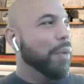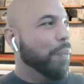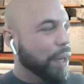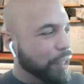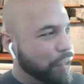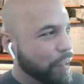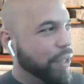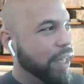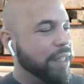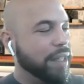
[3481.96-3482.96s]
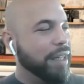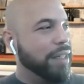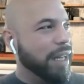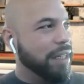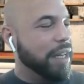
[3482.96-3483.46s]
when I saw this
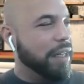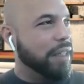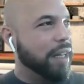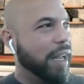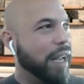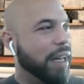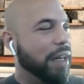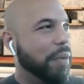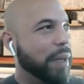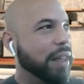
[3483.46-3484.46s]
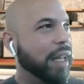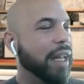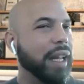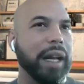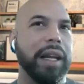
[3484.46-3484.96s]
list yesterday, and got me
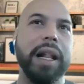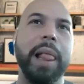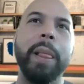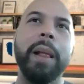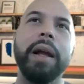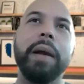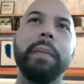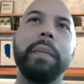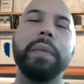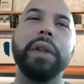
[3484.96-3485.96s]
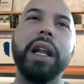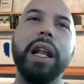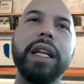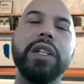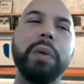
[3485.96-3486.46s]
thinking, the
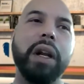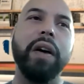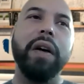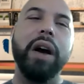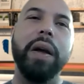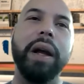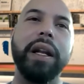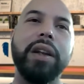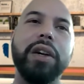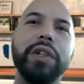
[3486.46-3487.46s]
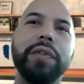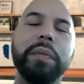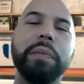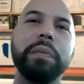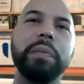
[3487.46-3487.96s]
latest one, I in the last
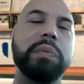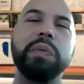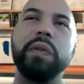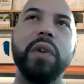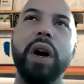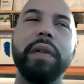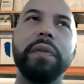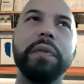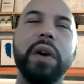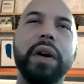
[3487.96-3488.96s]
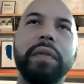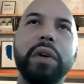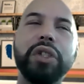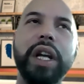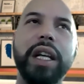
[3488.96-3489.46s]
five
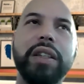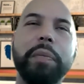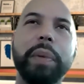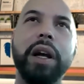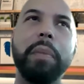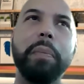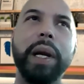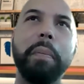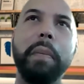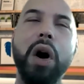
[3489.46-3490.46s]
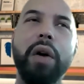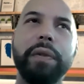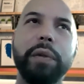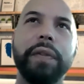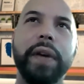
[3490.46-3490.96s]
odd years, I've become a big
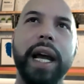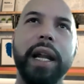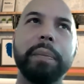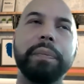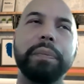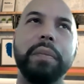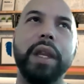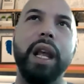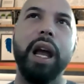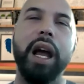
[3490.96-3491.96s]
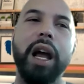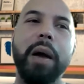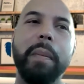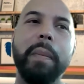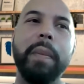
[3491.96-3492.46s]
Marvel fan,
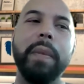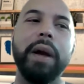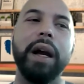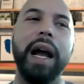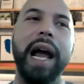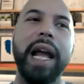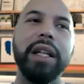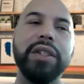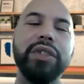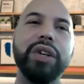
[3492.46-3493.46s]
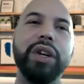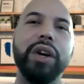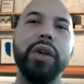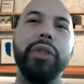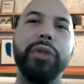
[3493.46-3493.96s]
and
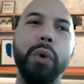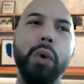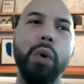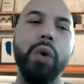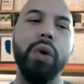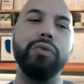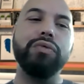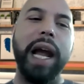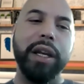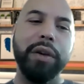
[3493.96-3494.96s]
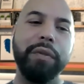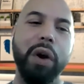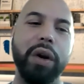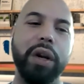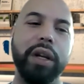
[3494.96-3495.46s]
Thor Ragnarok.